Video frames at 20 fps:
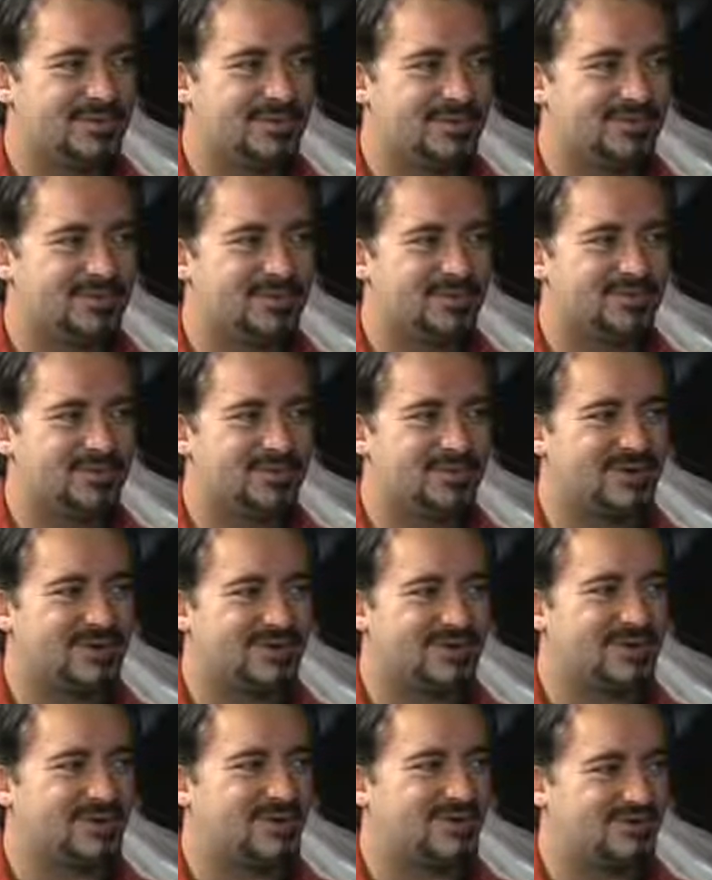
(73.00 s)
feel when the credit
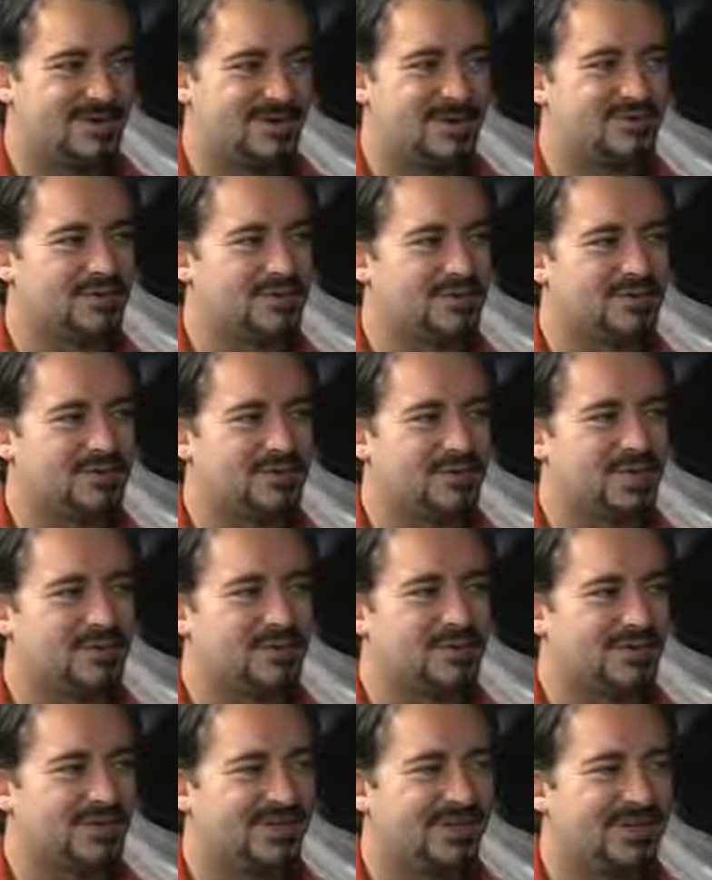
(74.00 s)
rolled, when everyone stood
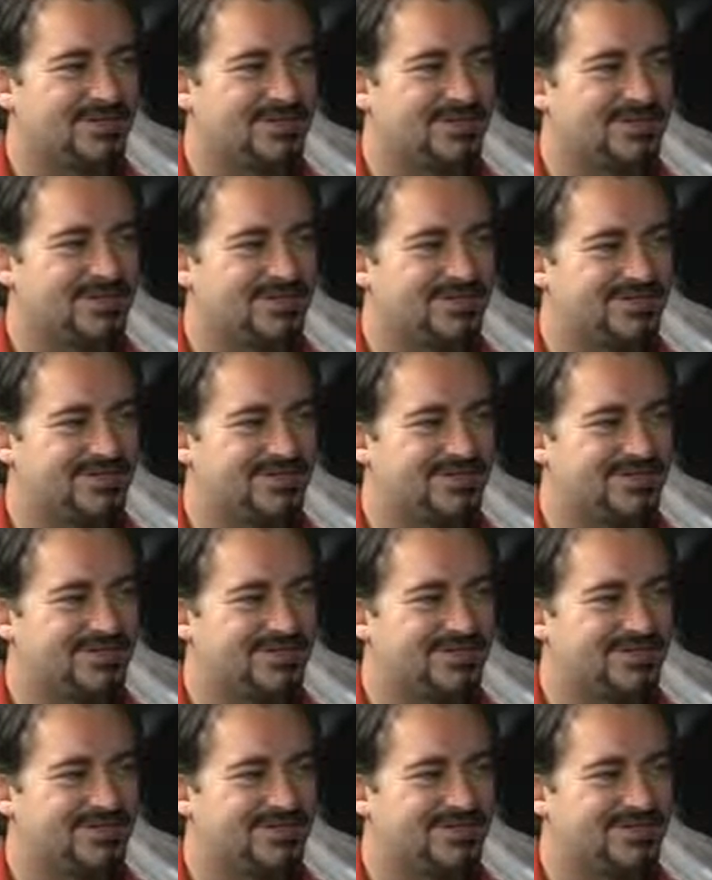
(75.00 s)
up and clapped?